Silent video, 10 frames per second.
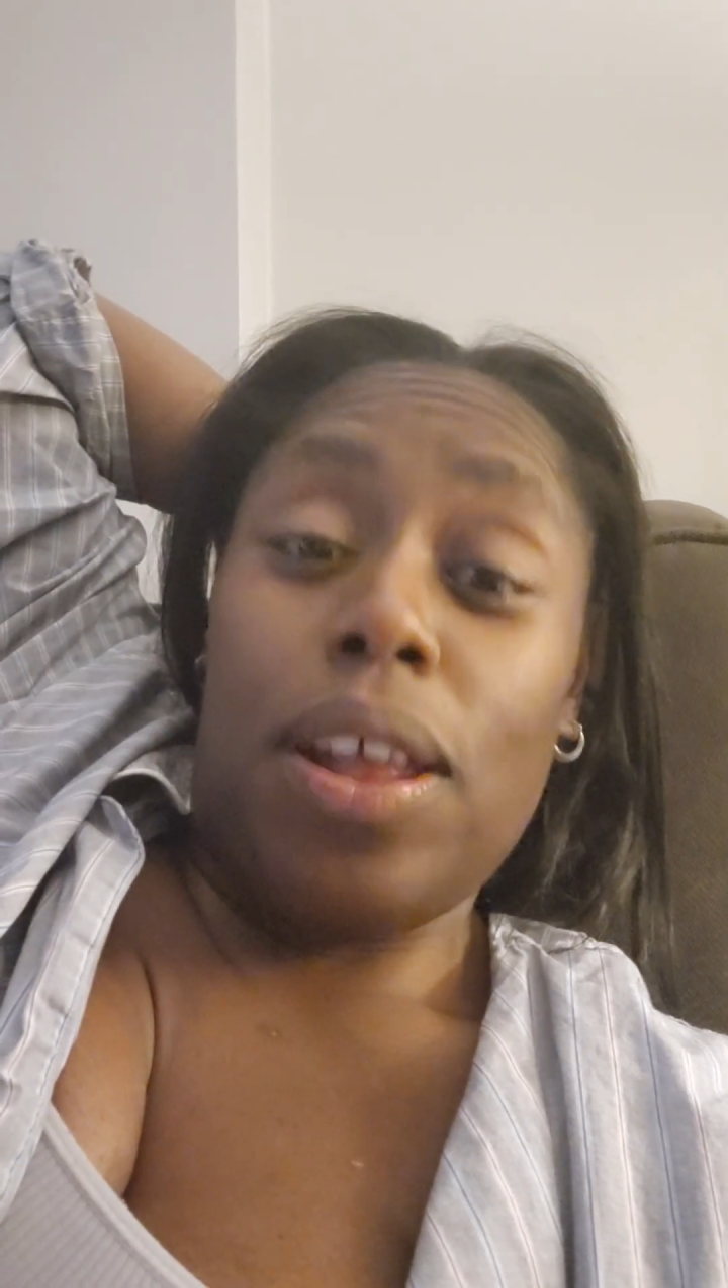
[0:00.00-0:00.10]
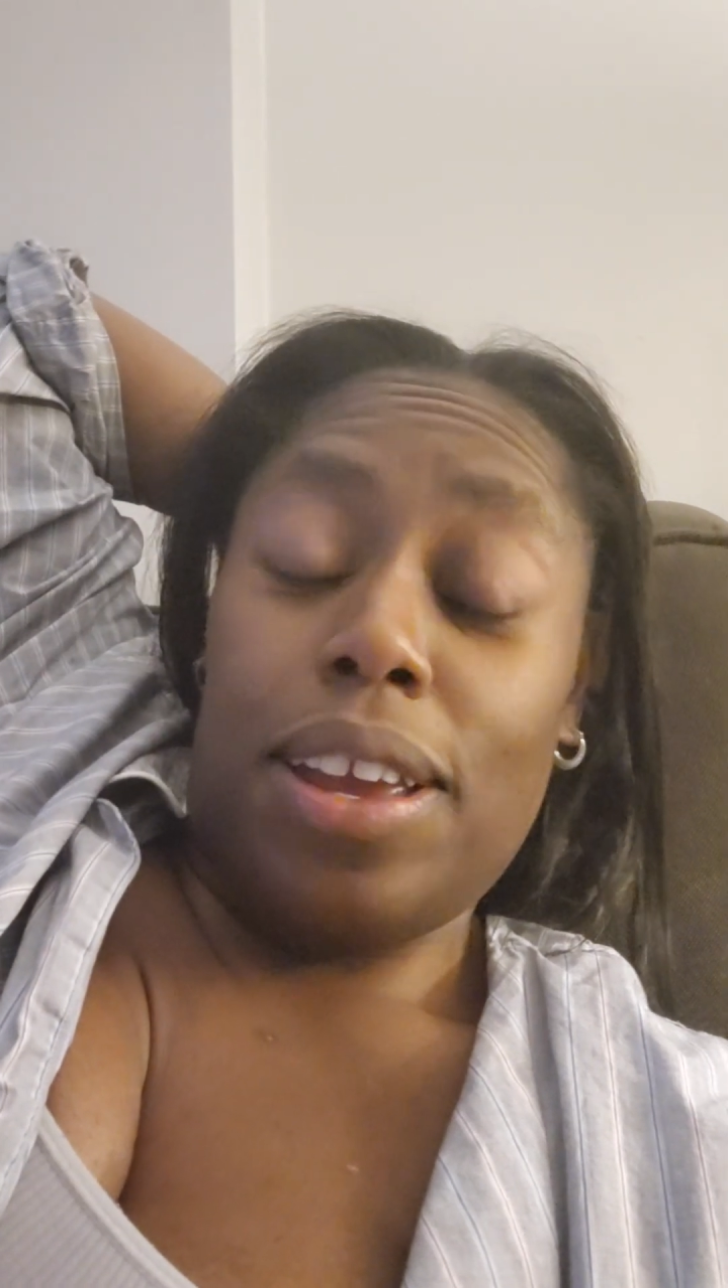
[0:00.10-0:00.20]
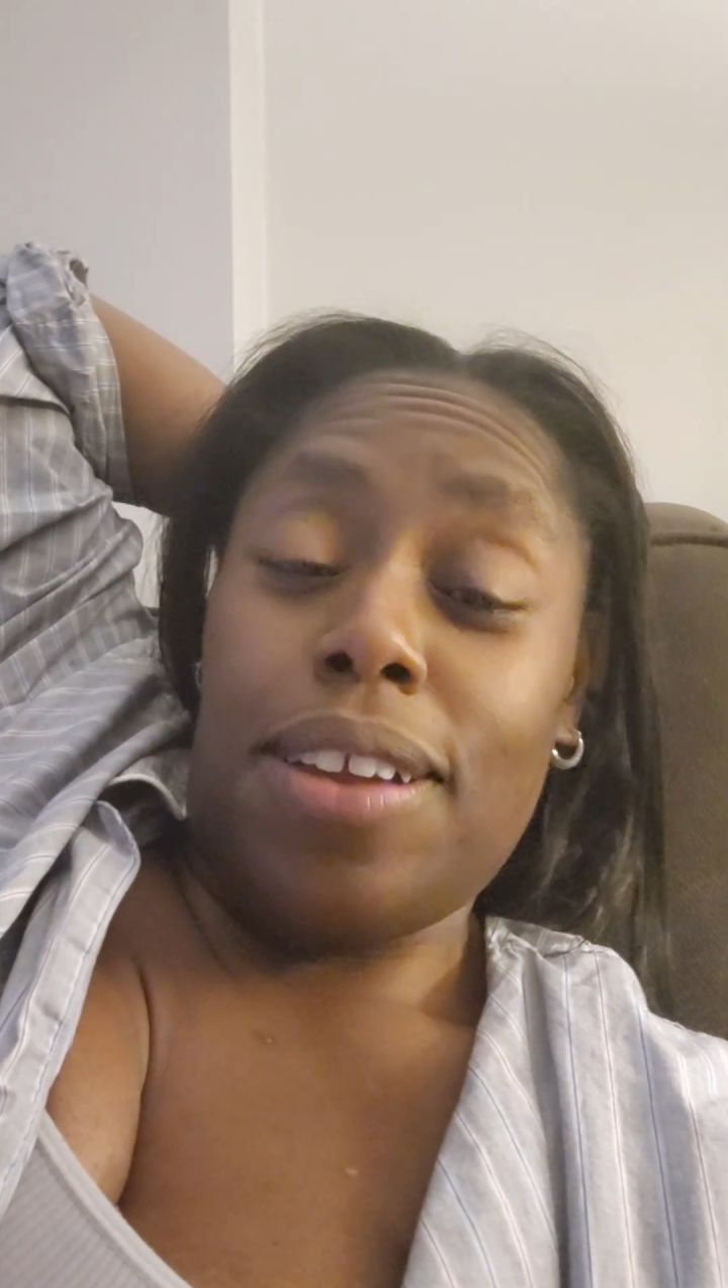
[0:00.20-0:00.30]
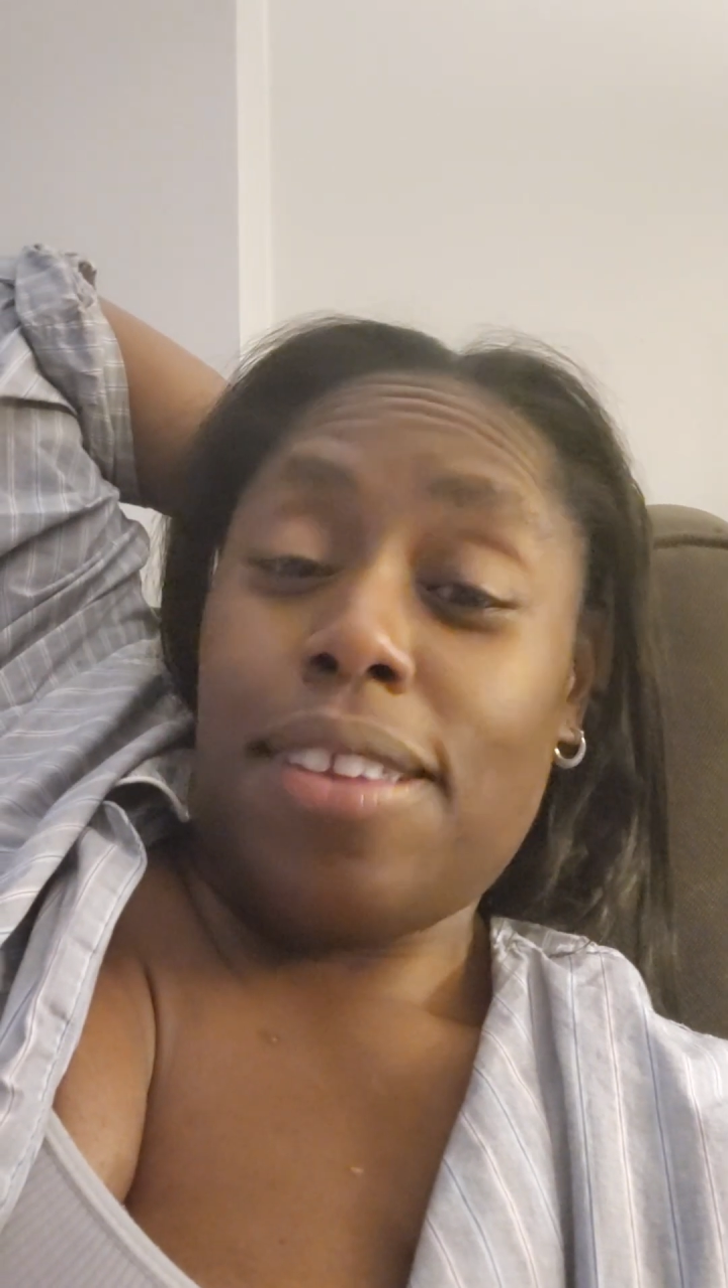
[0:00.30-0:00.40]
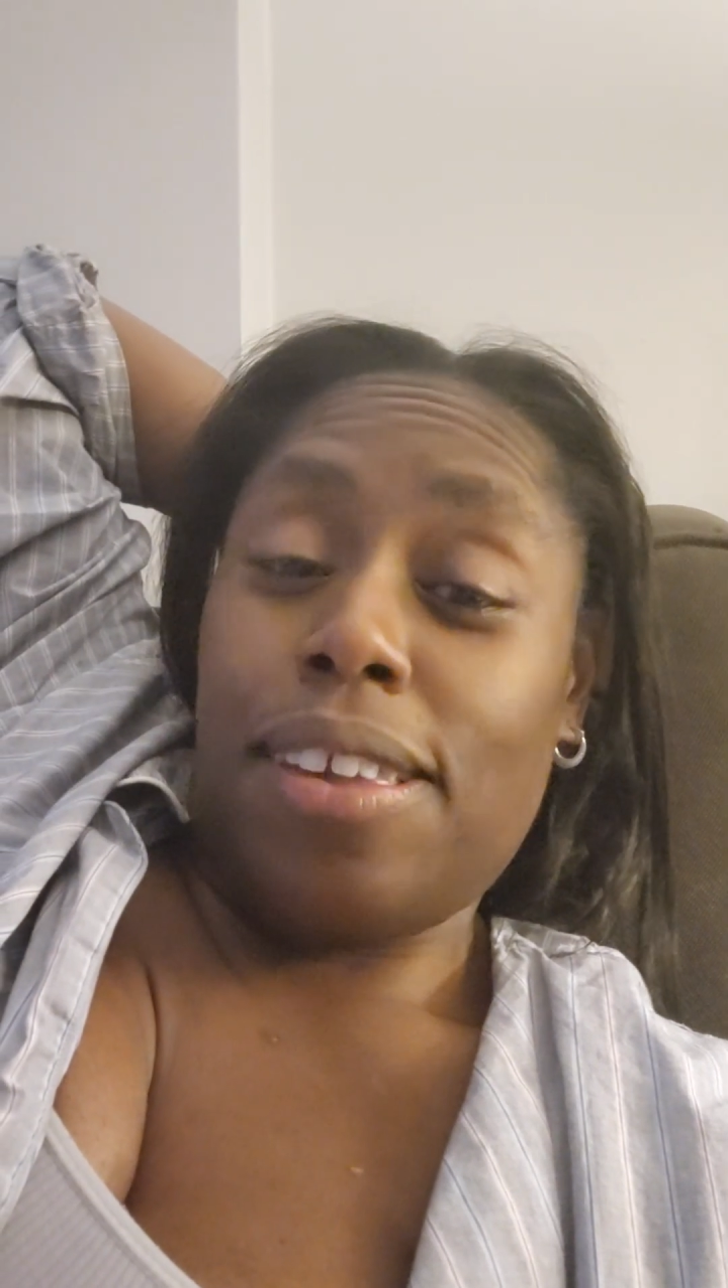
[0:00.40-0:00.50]

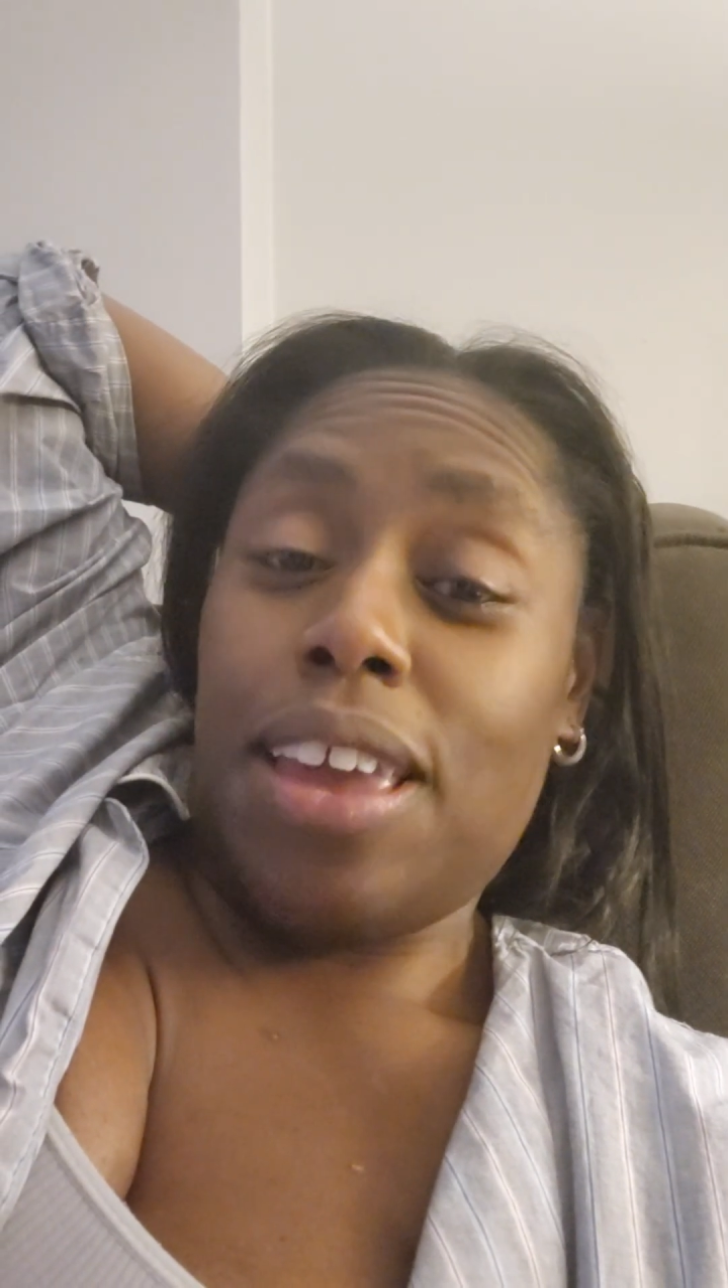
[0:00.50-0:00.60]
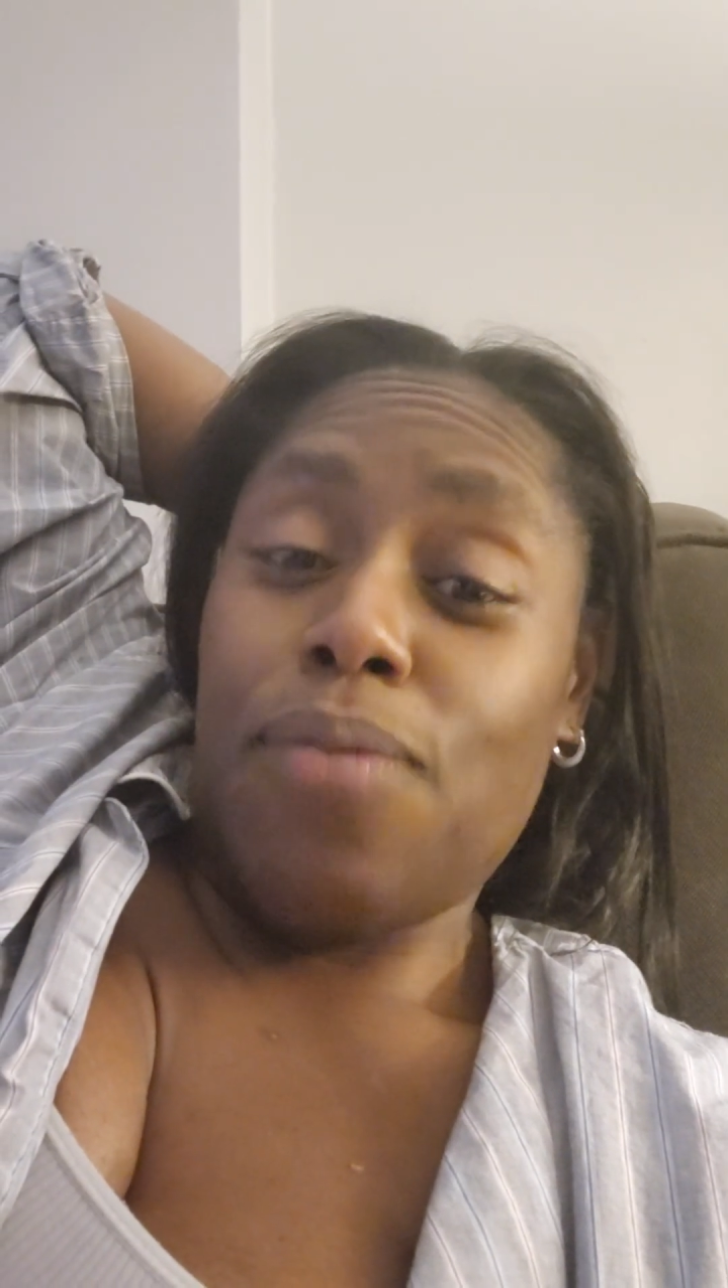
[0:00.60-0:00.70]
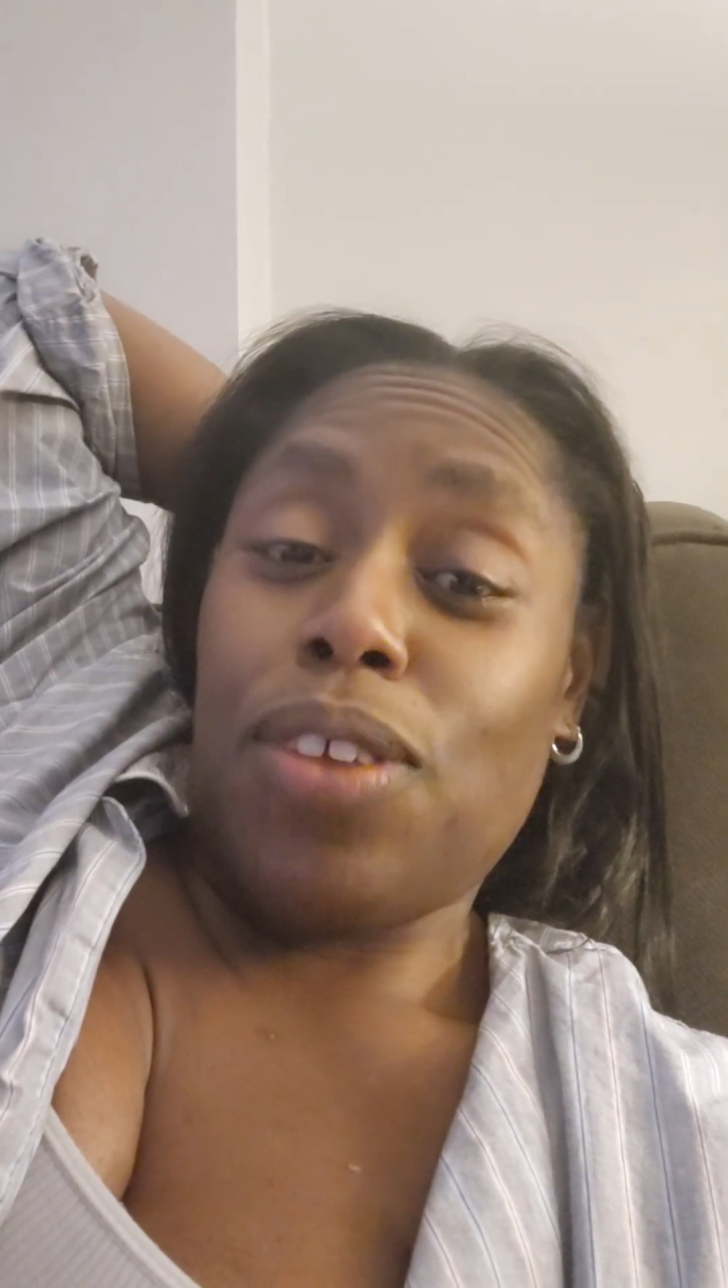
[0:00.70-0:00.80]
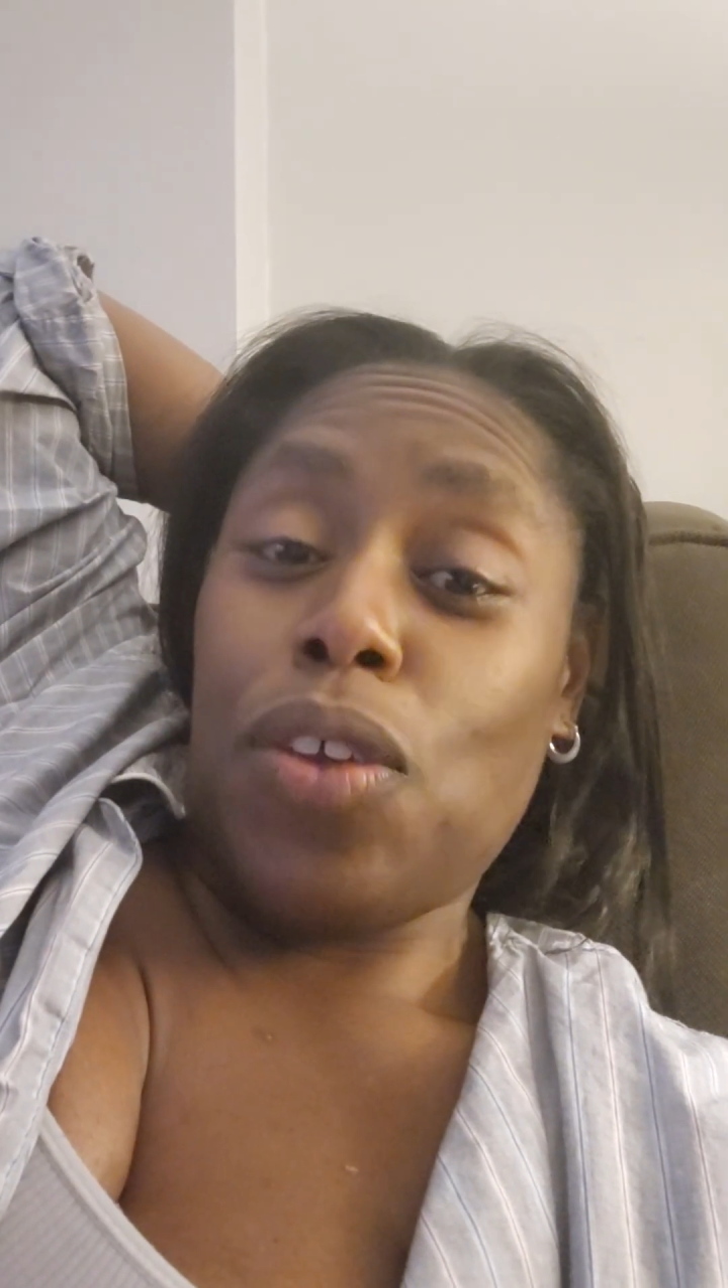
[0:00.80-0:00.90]
willing to give